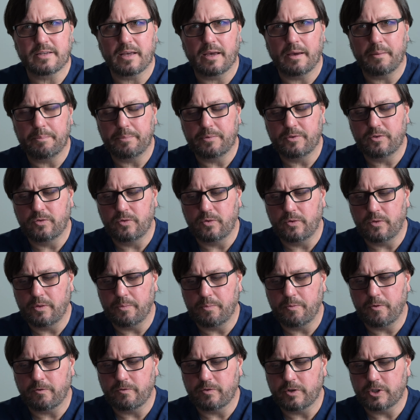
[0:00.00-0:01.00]
up to the
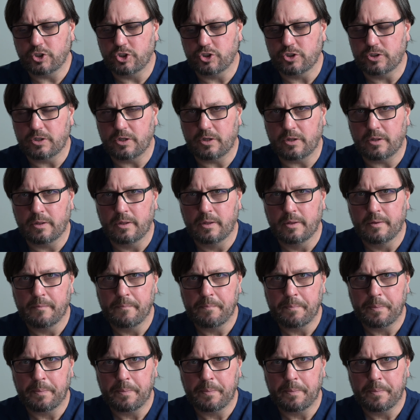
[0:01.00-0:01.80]
provisional,